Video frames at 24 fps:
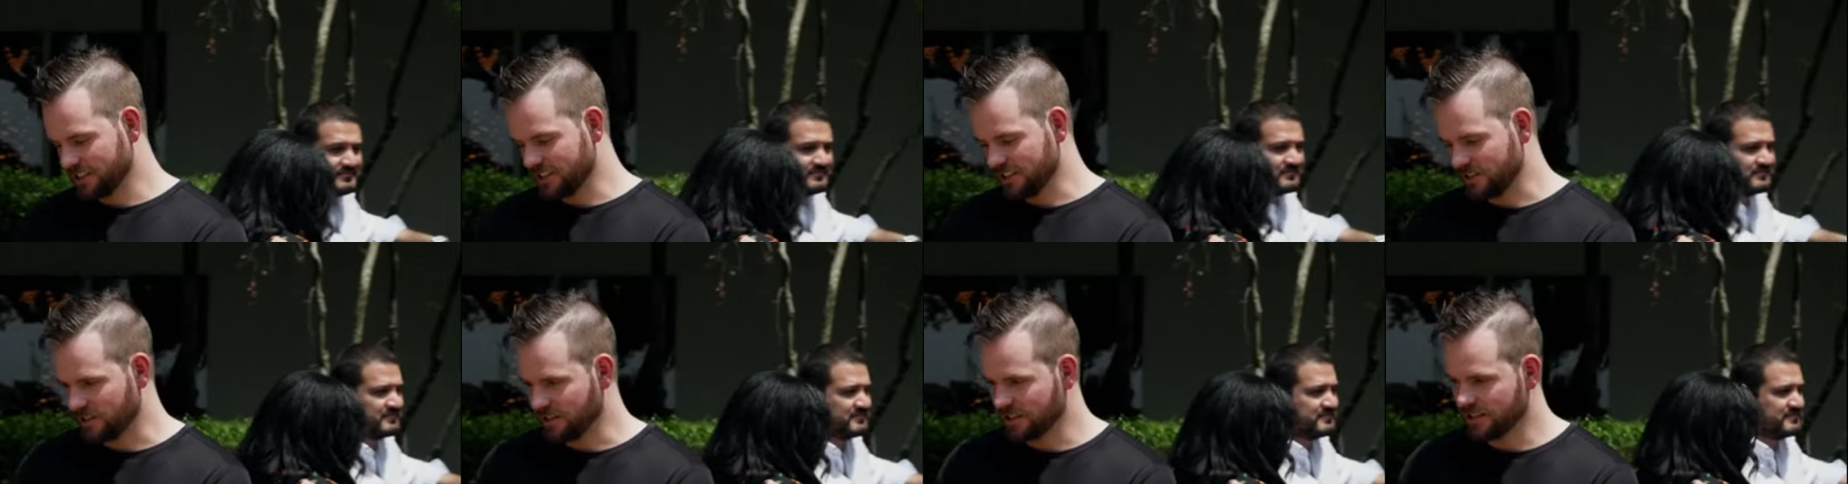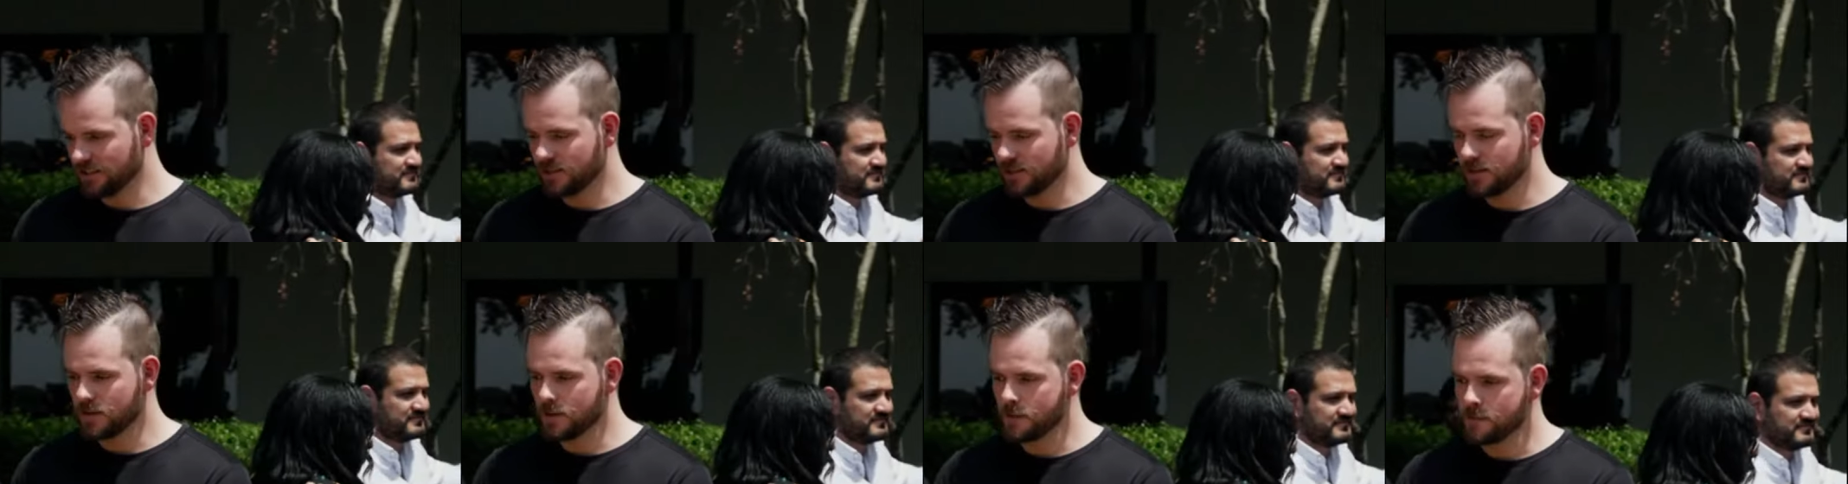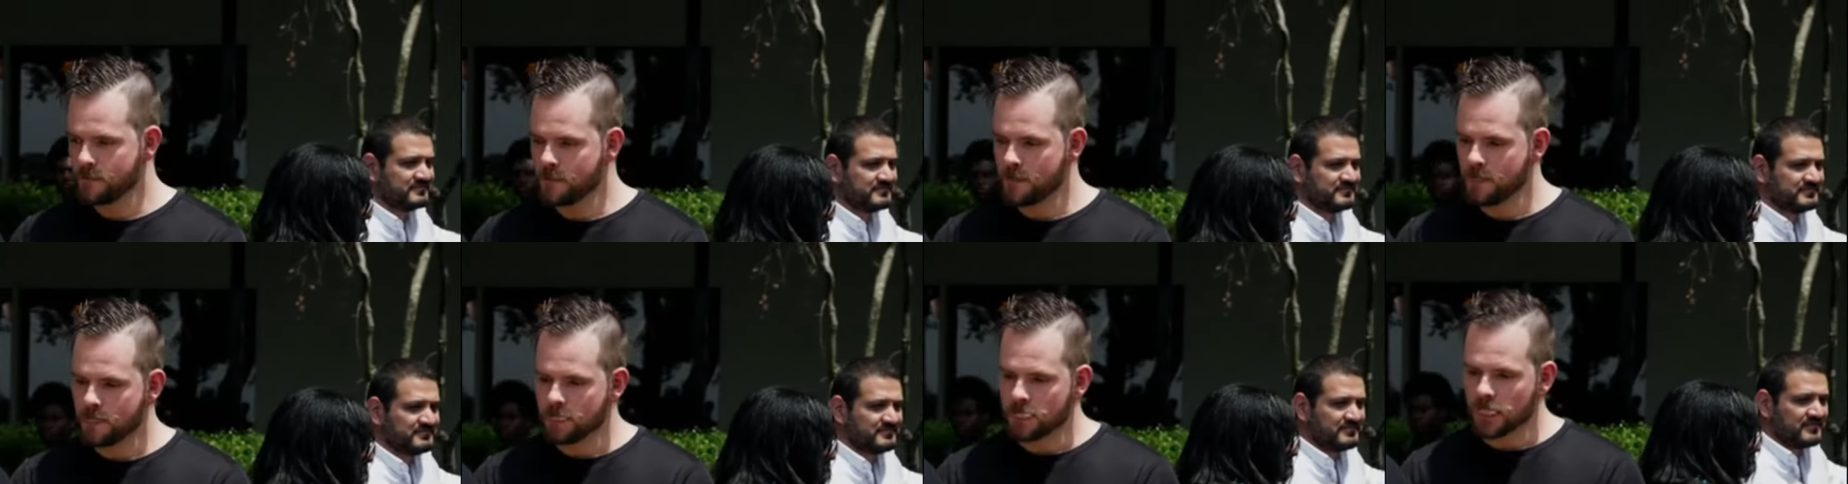Speaker 1: Where did you get
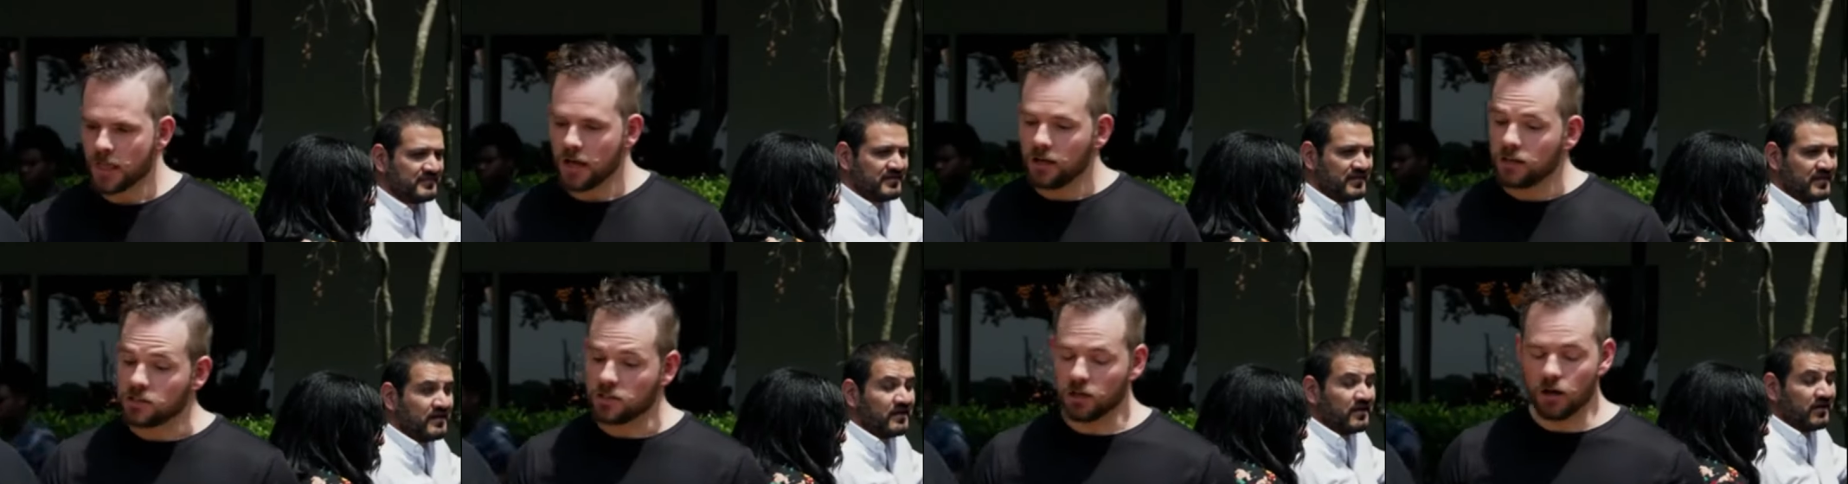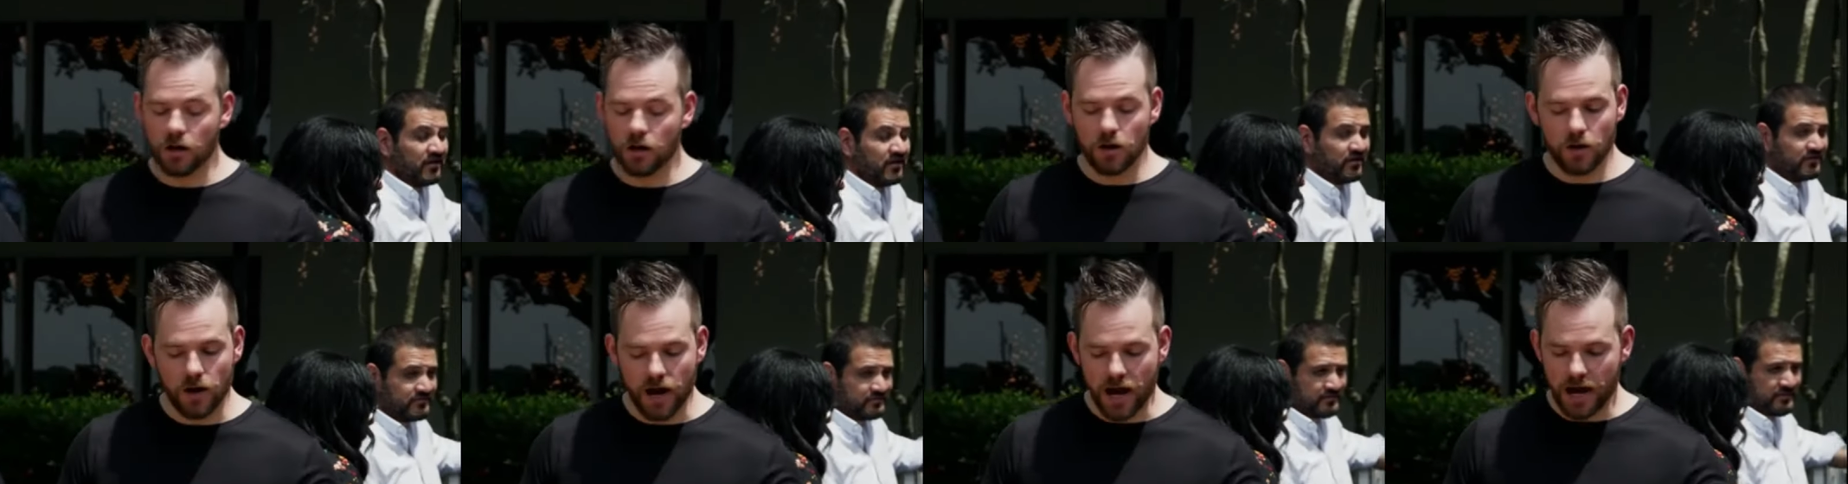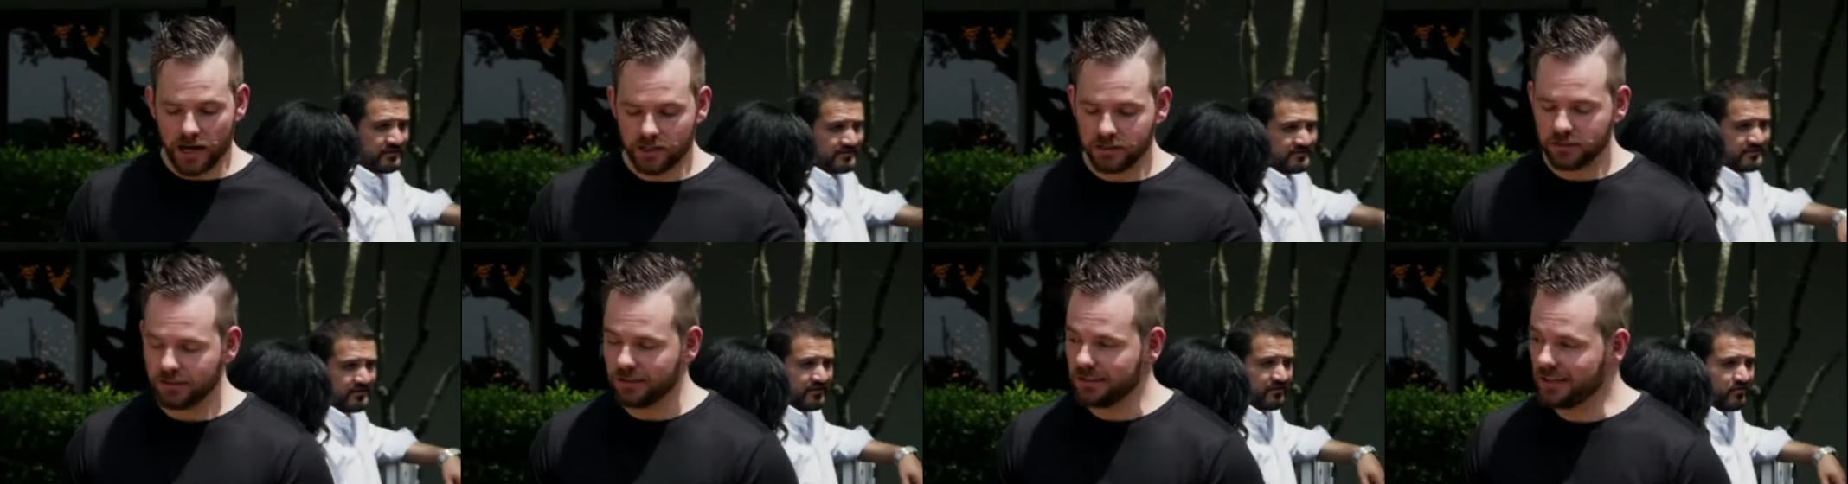this? So
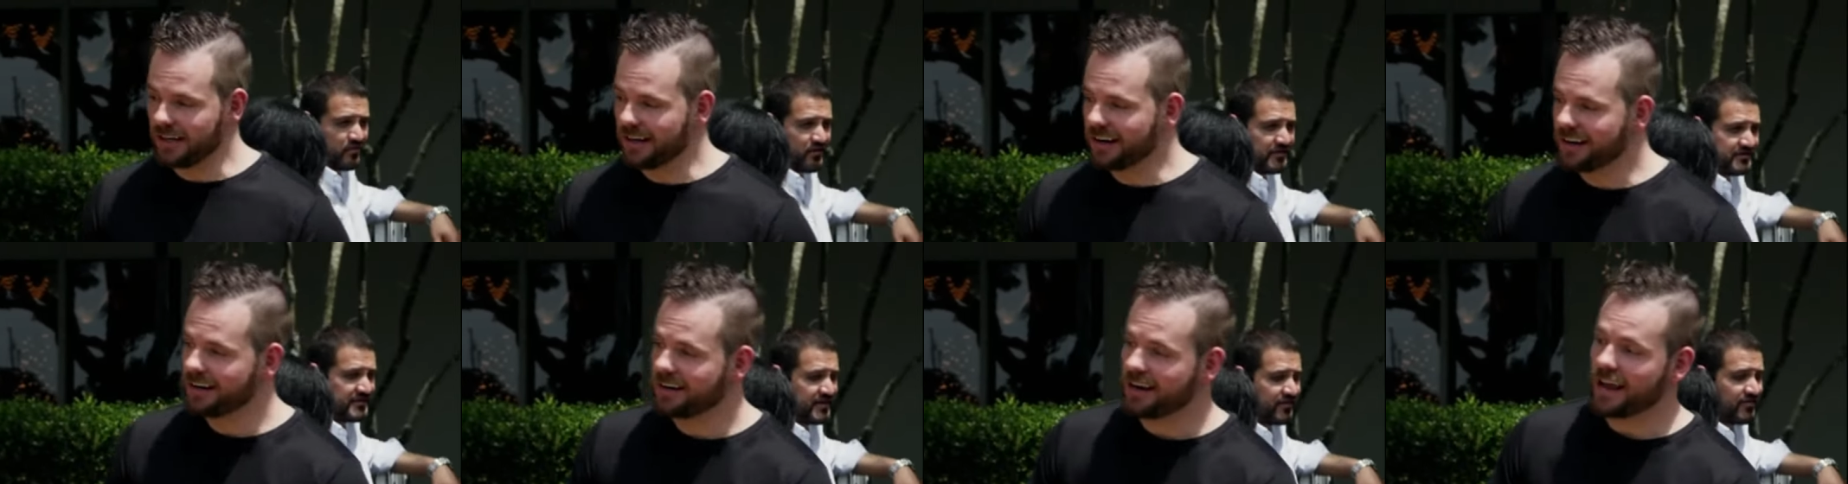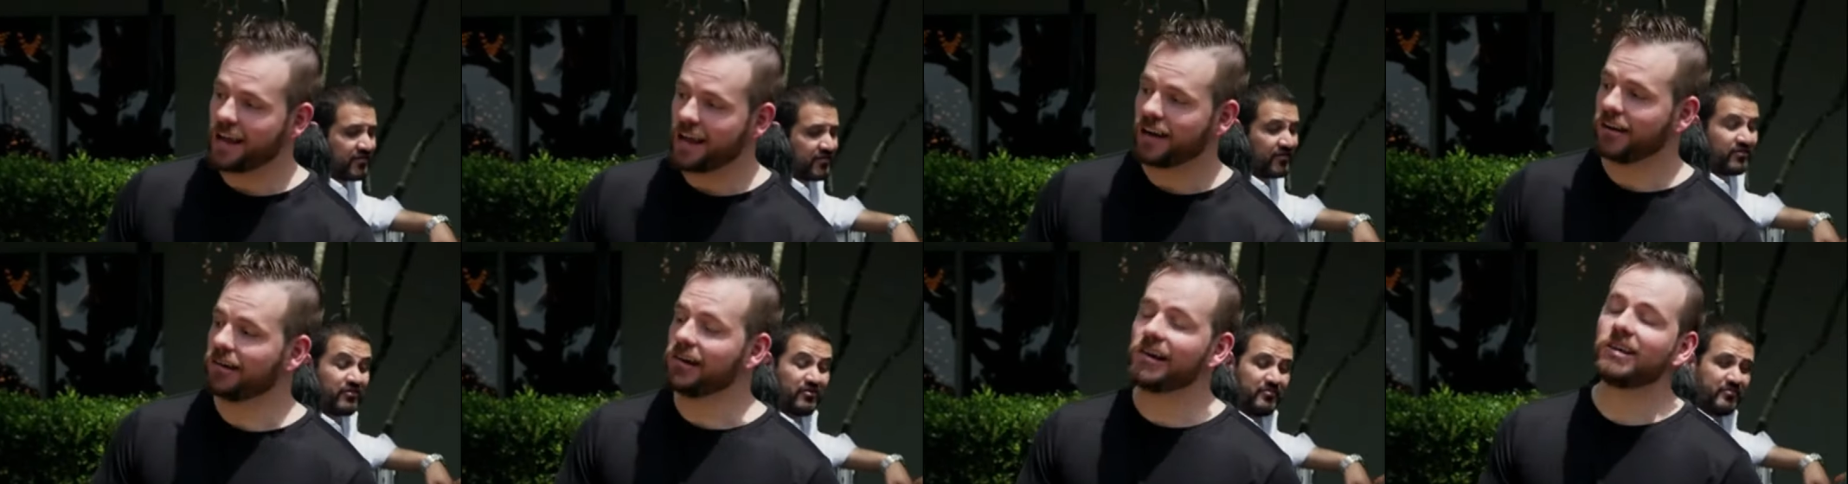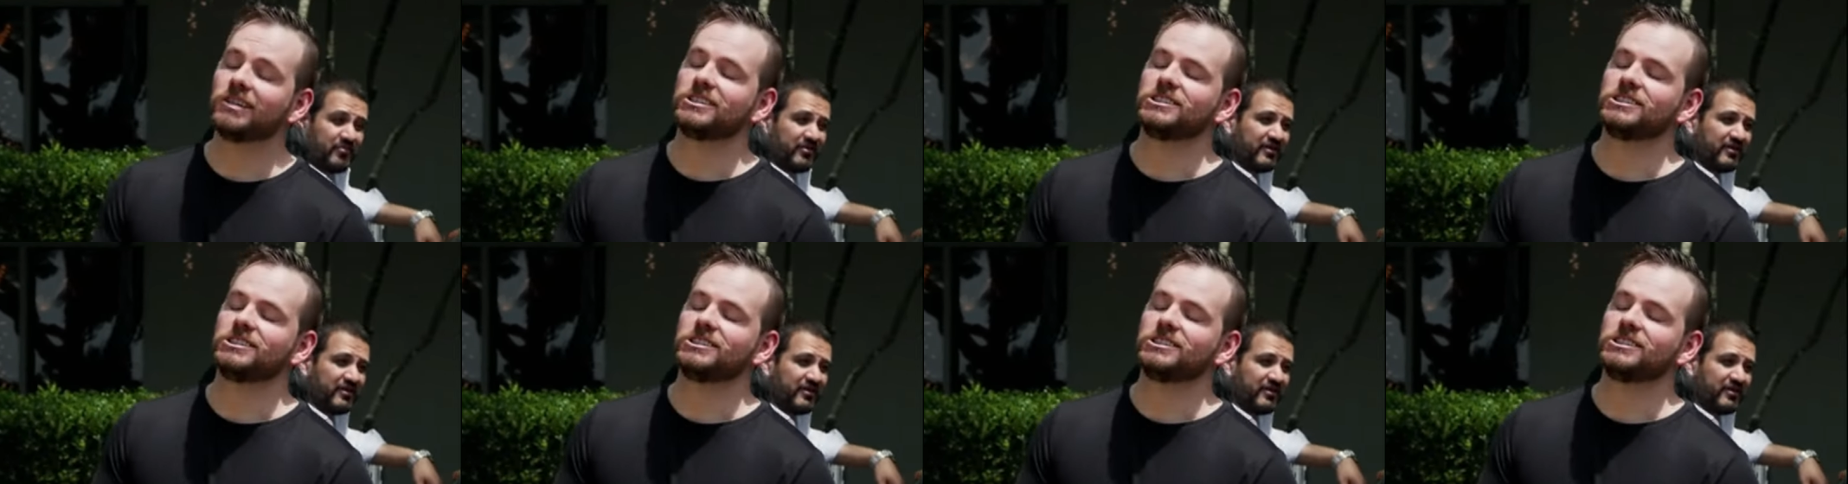actually, I got it at an